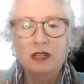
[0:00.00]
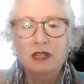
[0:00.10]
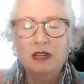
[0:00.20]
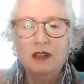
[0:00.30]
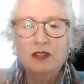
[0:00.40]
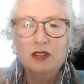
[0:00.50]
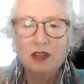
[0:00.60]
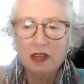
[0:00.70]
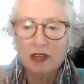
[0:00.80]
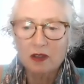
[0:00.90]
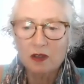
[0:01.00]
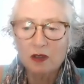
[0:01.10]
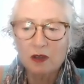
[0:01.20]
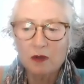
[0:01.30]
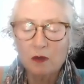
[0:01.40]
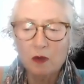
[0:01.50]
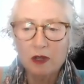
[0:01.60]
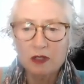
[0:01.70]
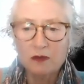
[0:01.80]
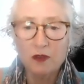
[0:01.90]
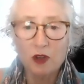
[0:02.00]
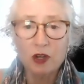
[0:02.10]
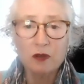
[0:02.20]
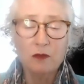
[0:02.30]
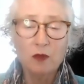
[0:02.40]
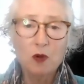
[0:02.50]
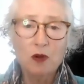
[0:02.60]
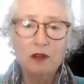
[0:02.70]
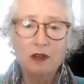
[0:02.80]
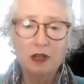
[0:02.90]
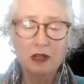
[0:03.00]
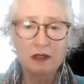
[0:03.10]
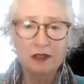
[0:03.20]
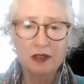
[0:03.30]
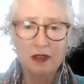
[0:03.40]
sounds like what's very important is